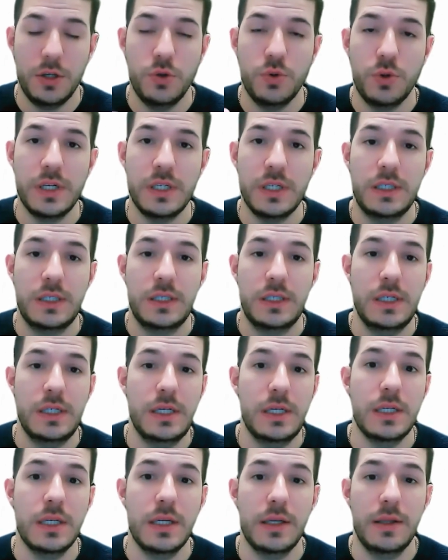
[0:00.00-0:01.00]
you can
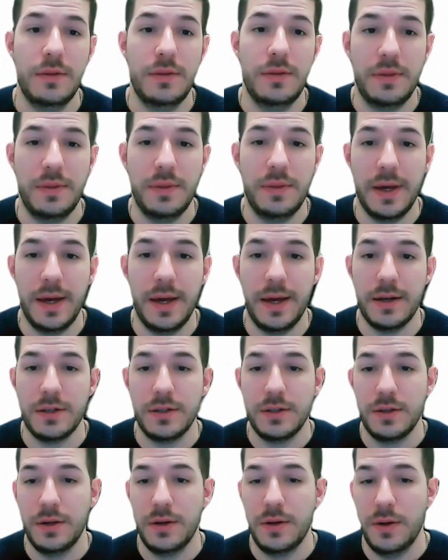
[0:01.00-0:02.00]
see
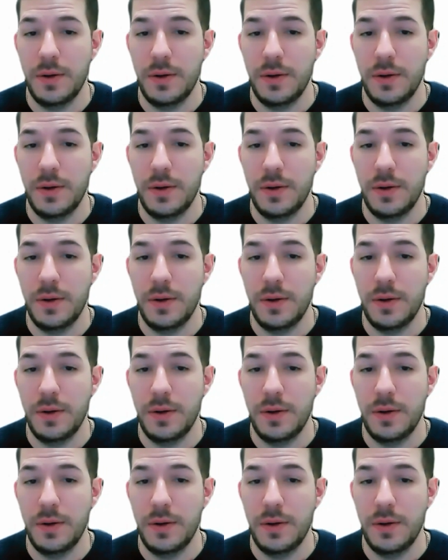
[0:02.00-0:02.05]
that